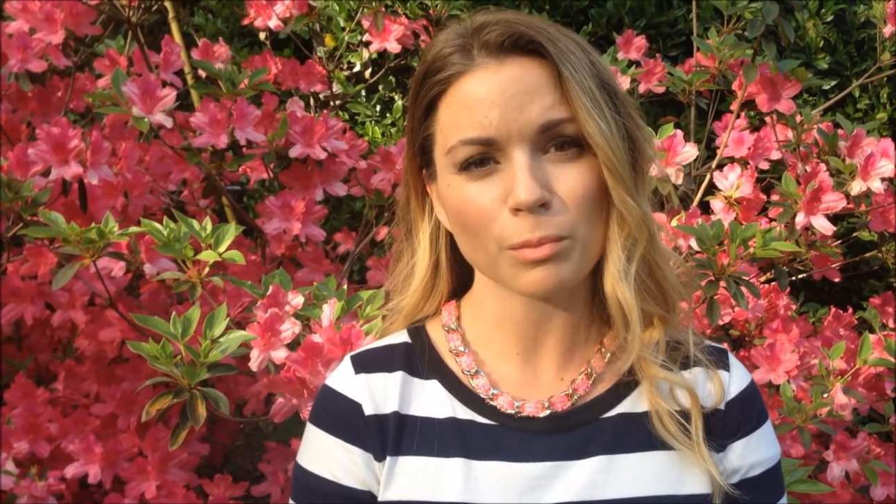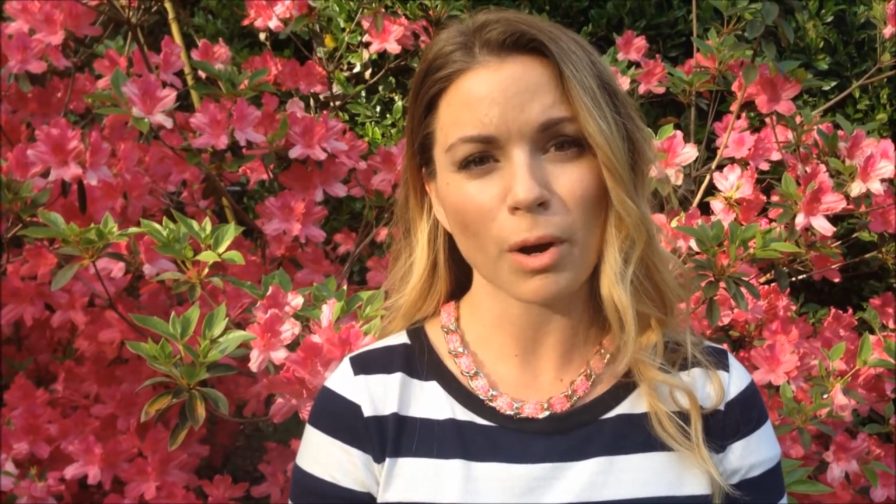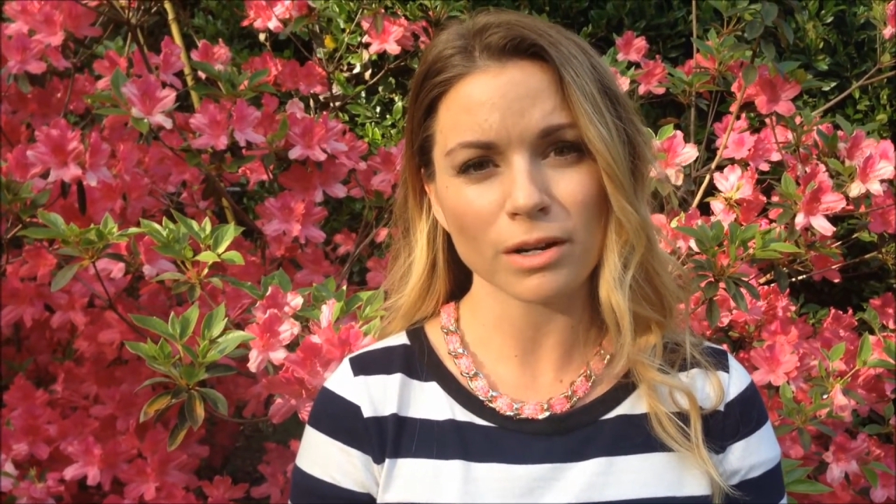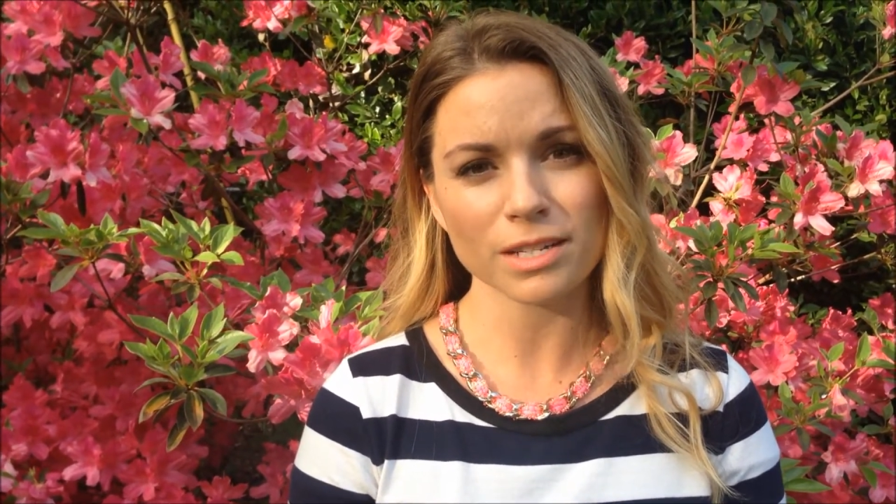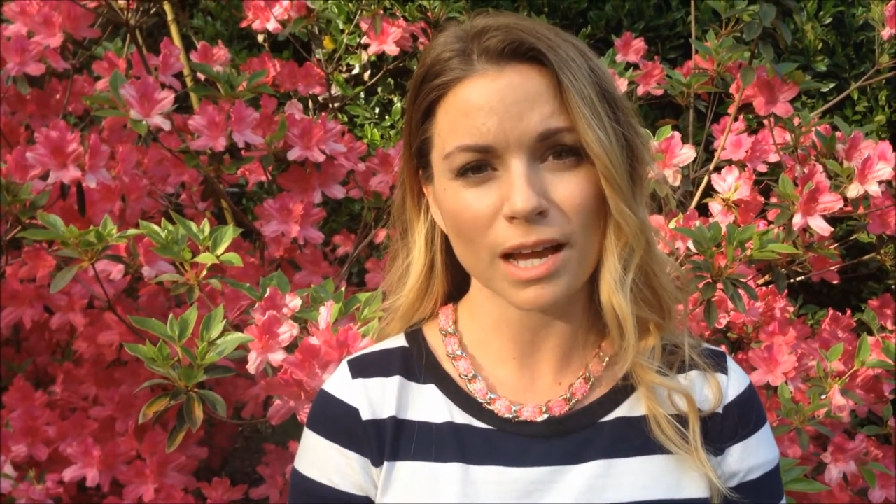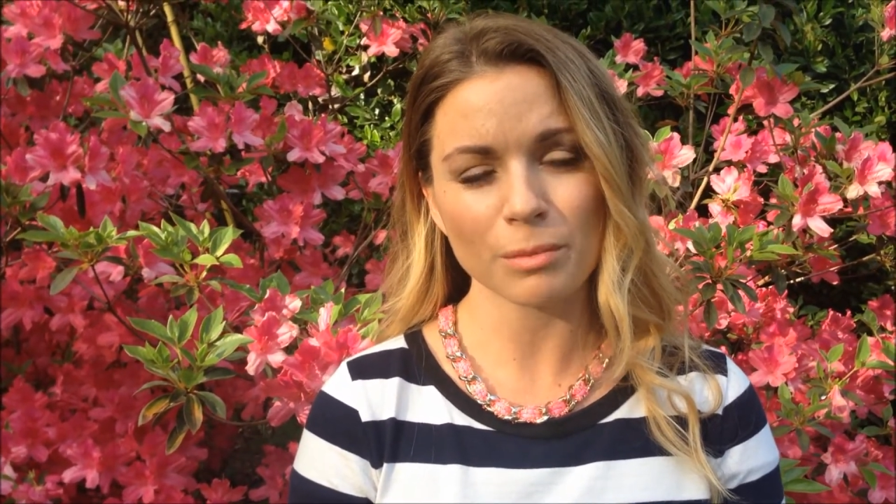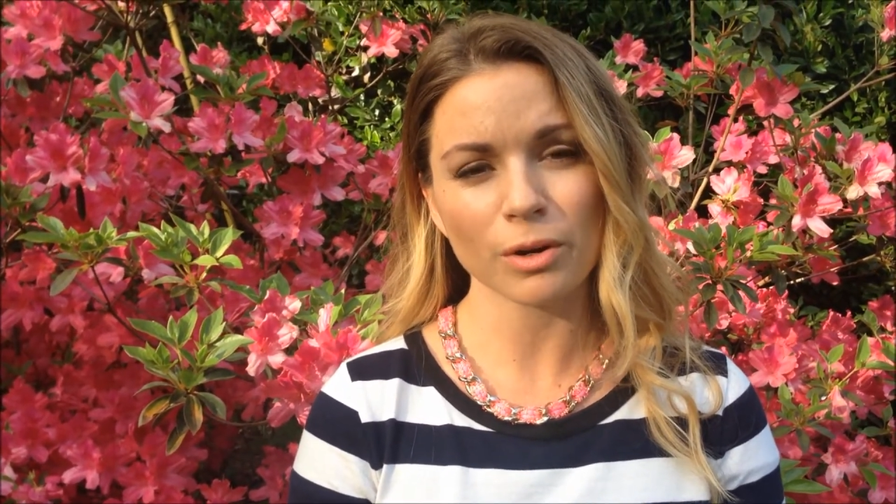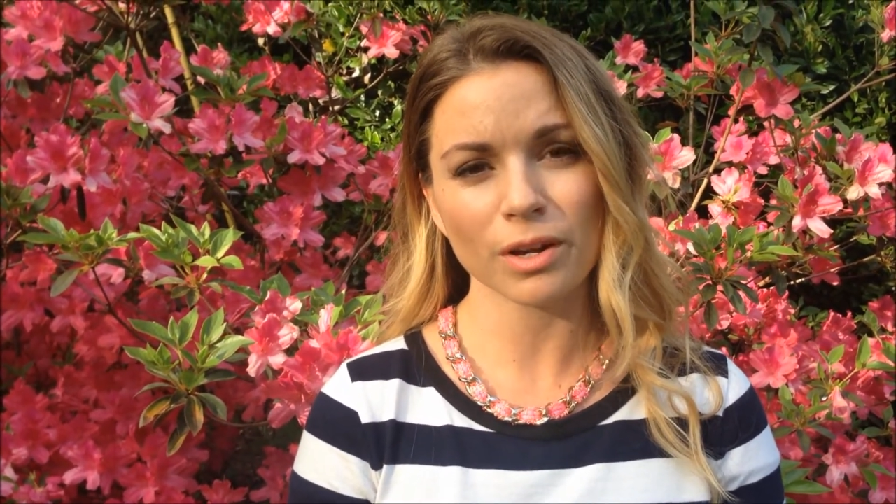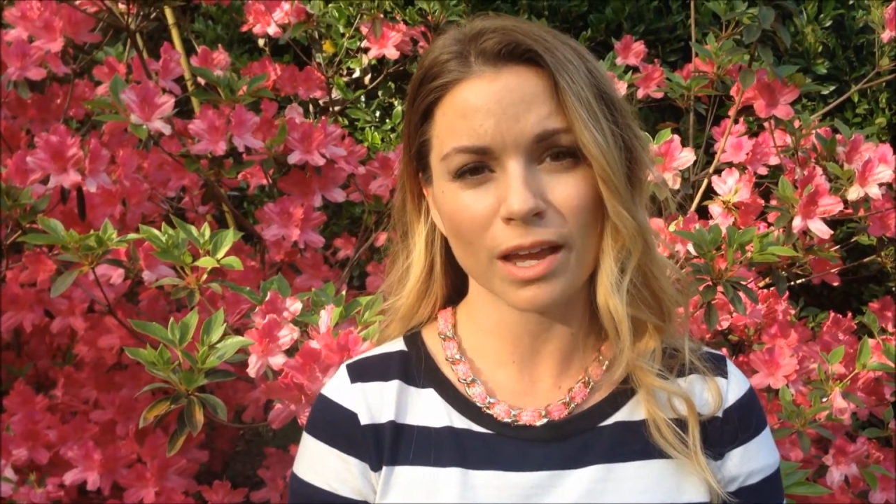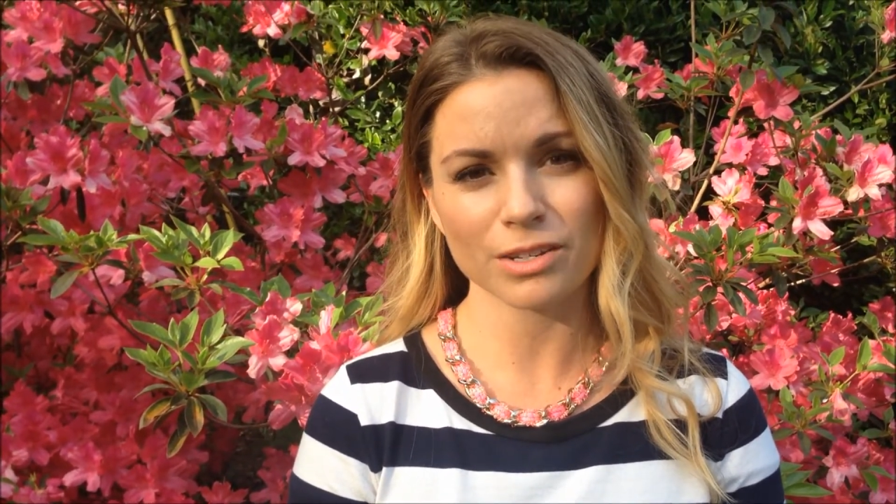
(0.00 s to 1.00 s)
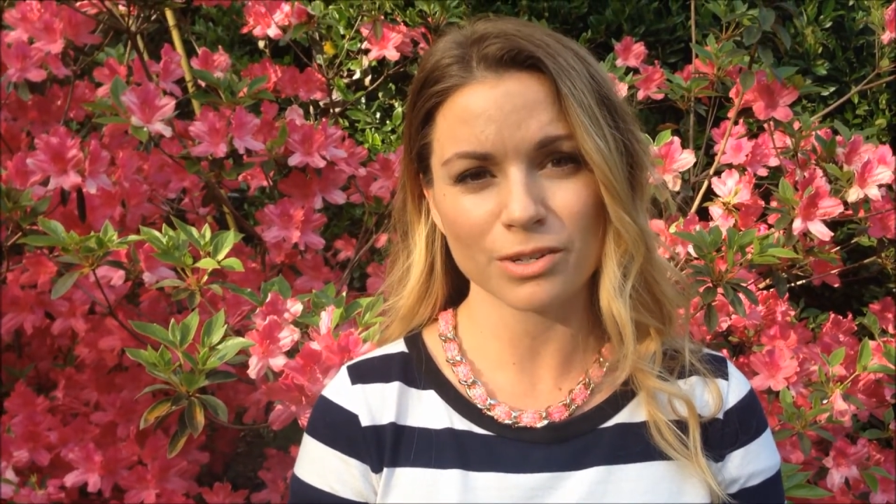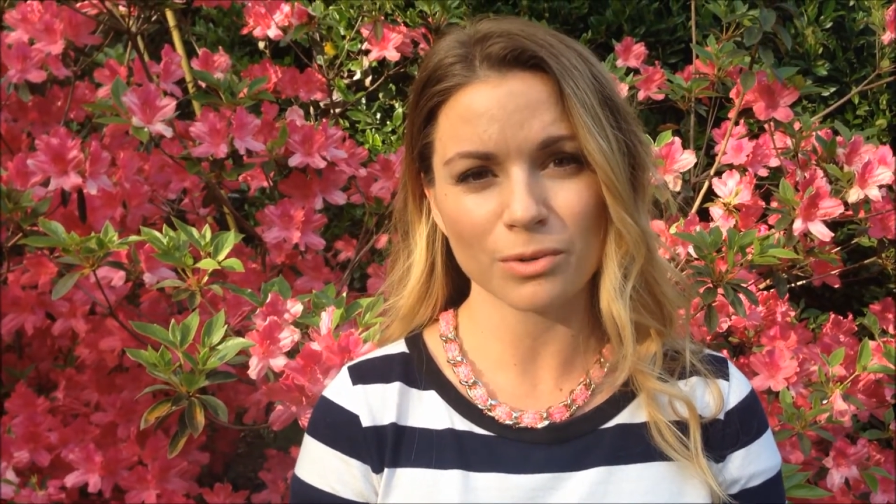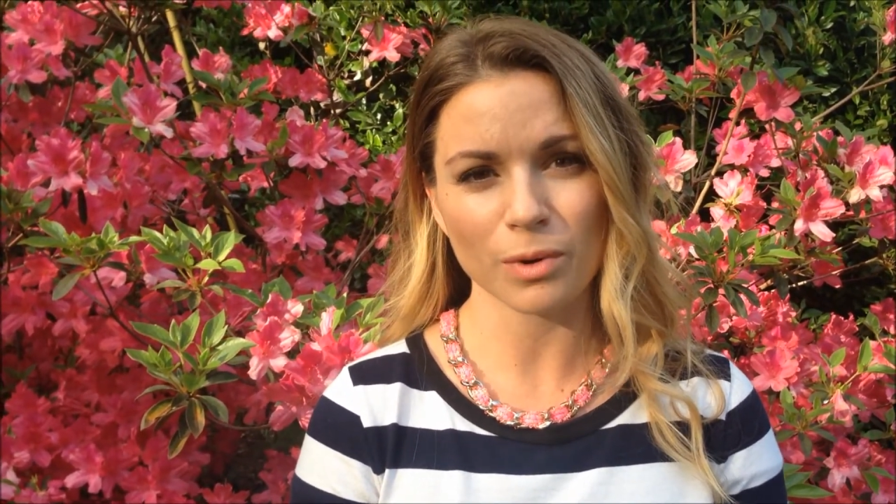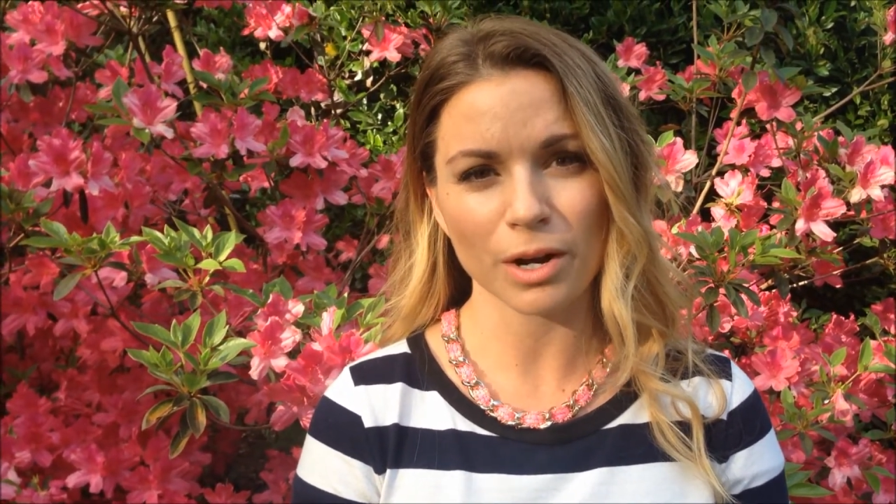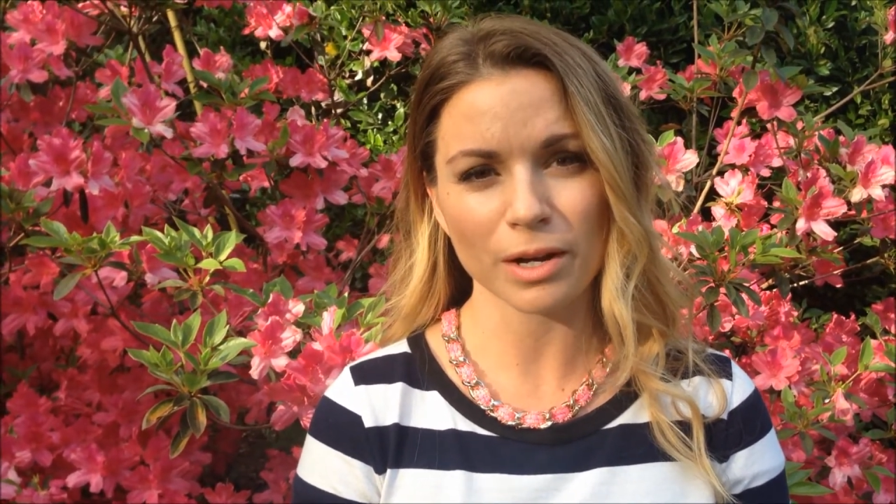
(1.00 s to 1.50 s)
part-time or occasional
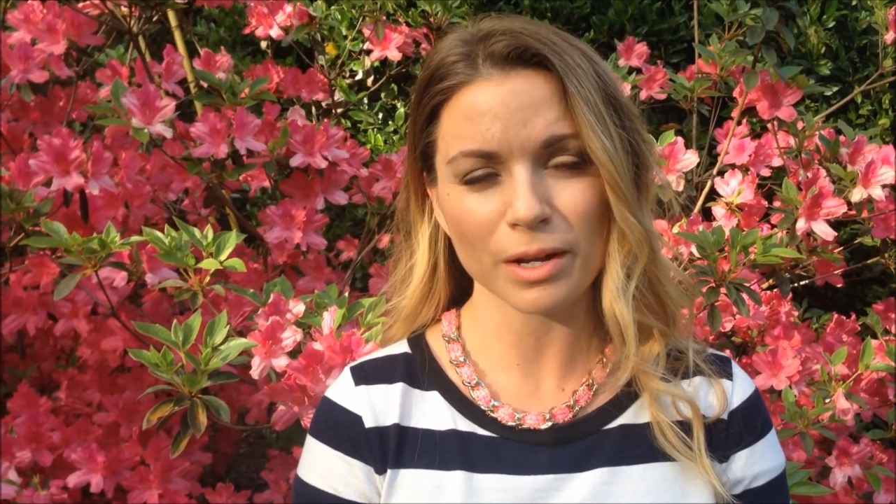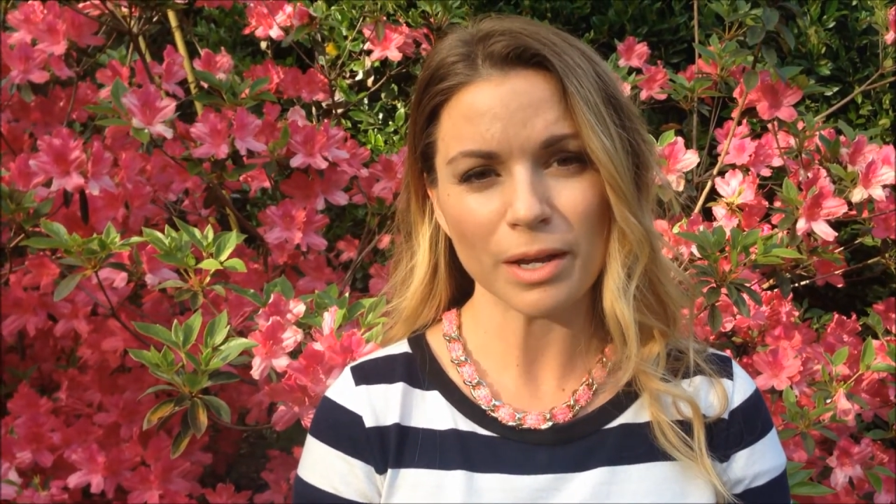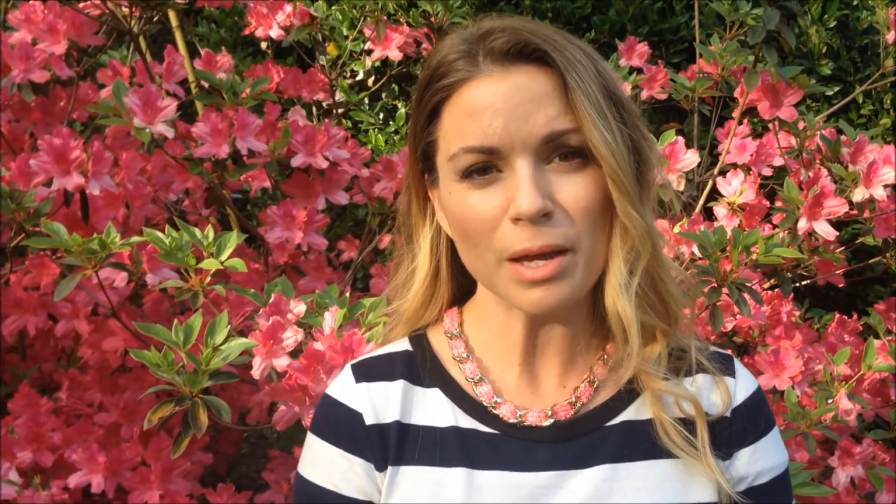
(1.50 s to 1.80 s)
work,